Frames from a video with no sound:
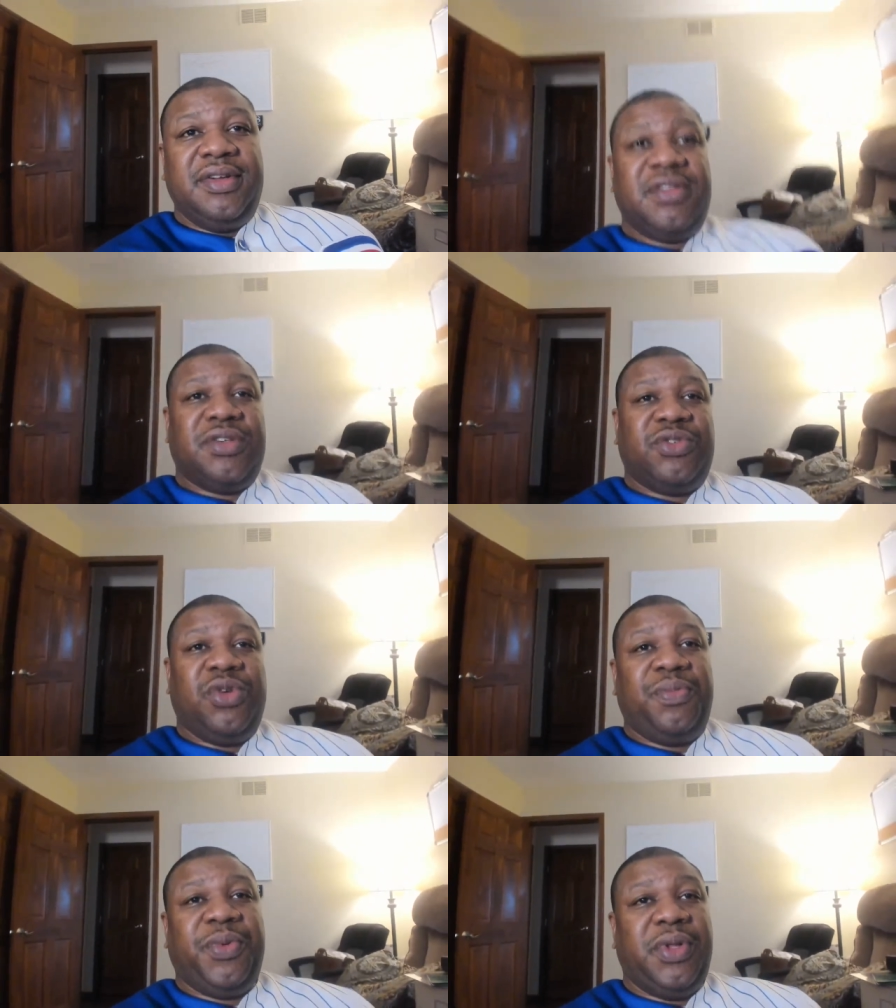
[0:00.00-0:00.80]
So
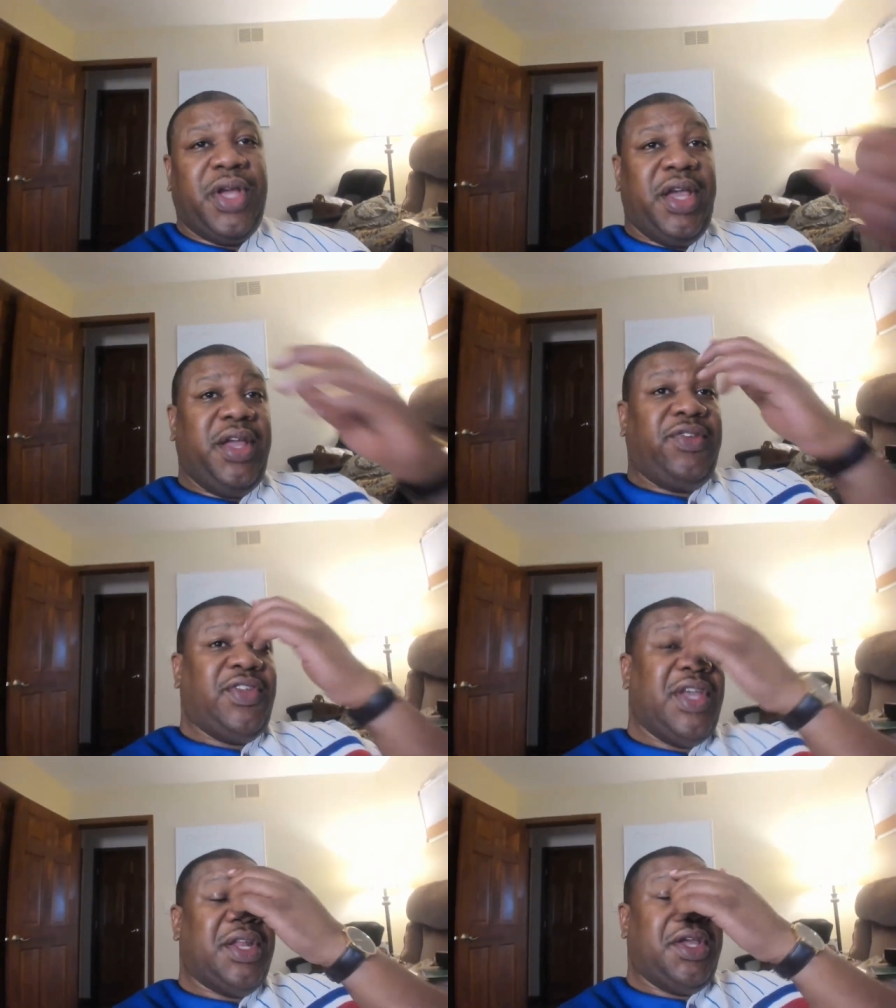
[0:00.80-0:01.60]
Triple H
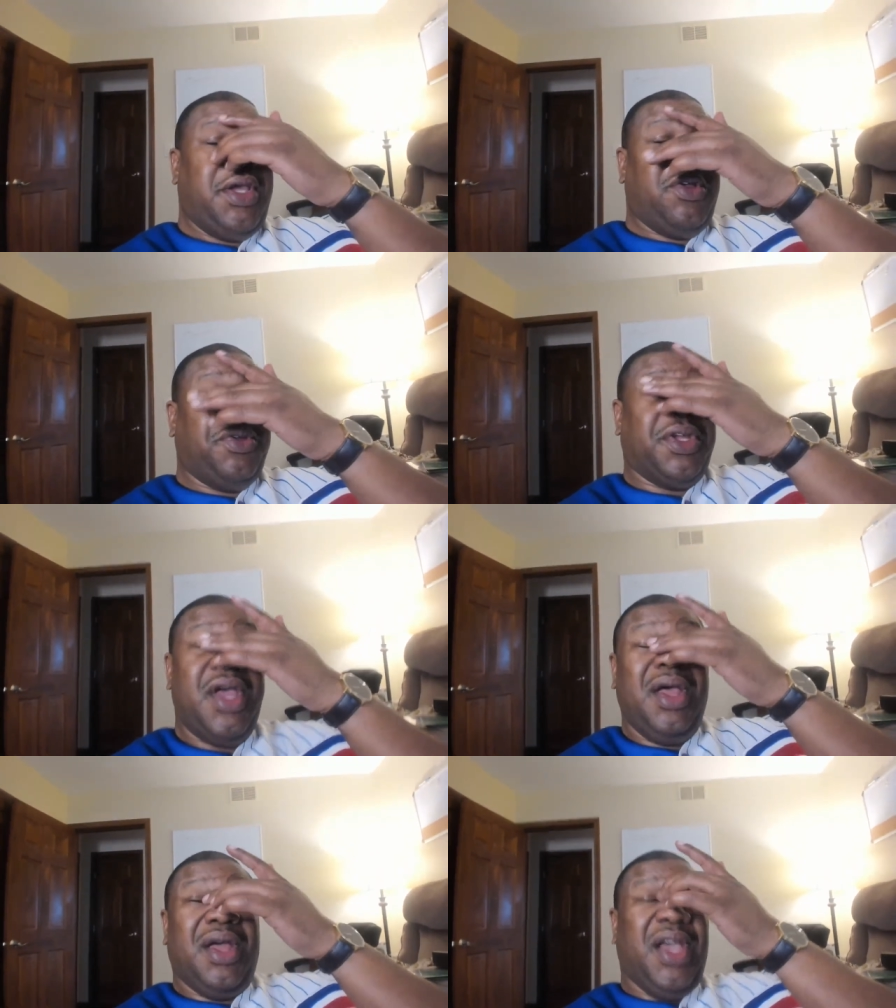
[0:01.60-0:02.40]
had held
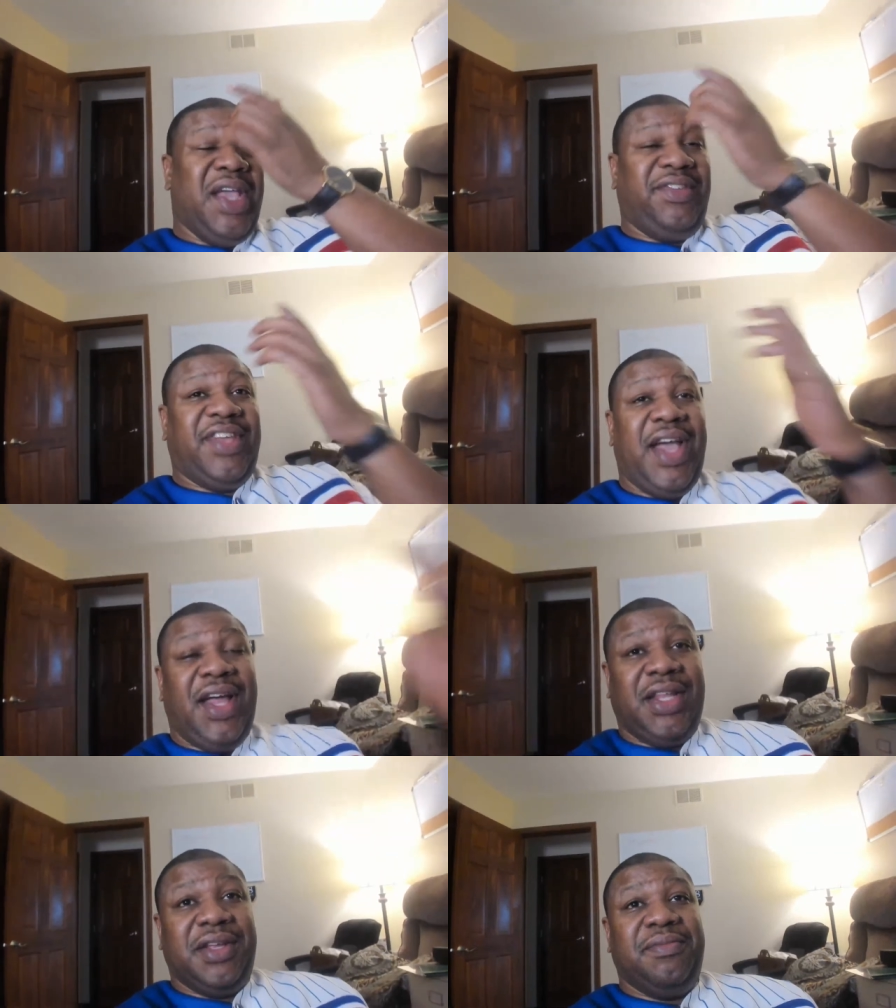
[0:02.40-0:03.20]
a
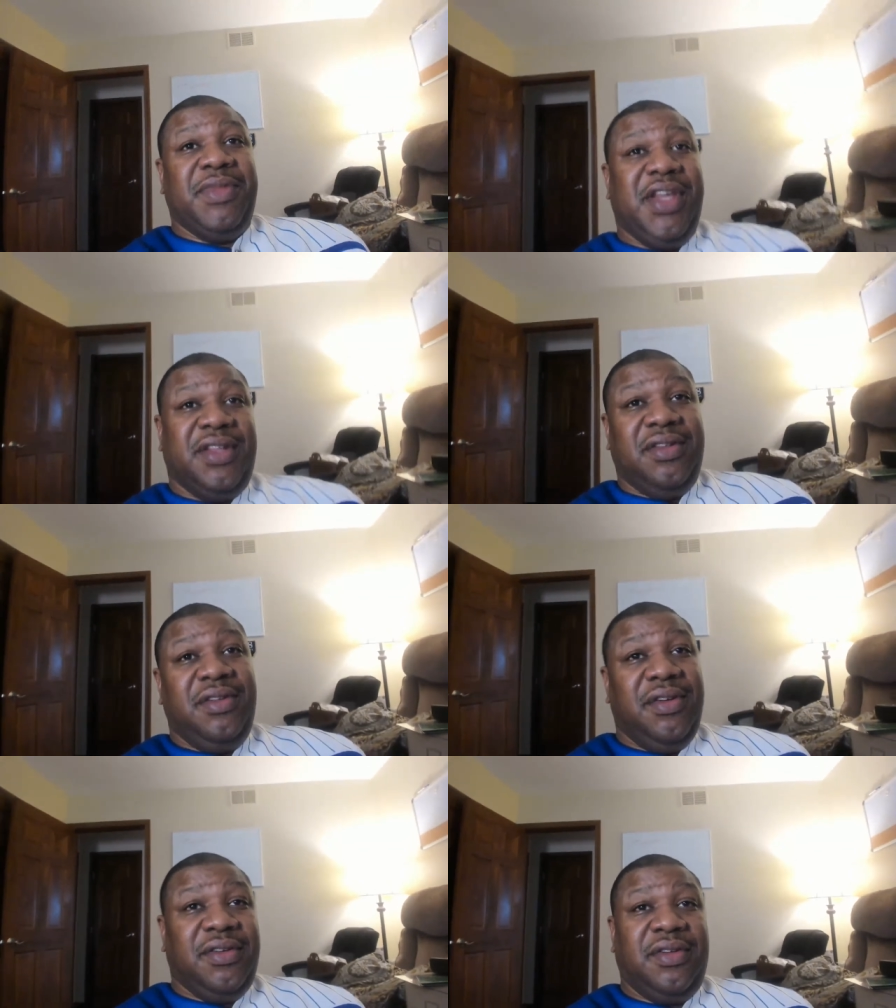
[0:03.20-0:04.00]
talent meeting